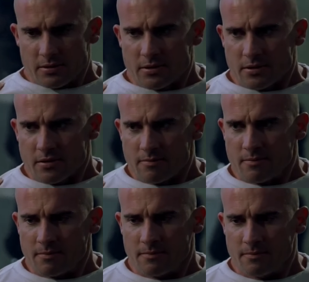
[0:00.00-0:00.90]
Lincoln
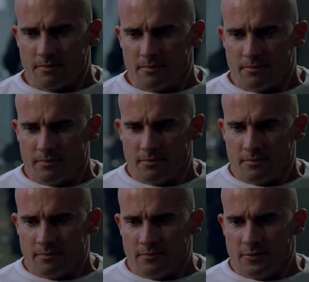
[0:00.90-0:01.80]
informs
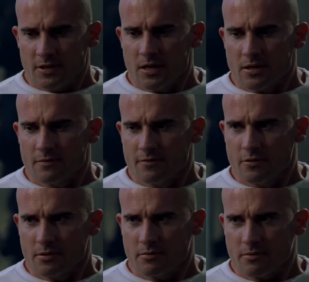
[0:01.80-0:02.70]
Scofield that the guy he
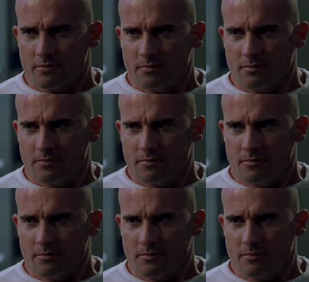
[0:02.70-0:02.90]
saw is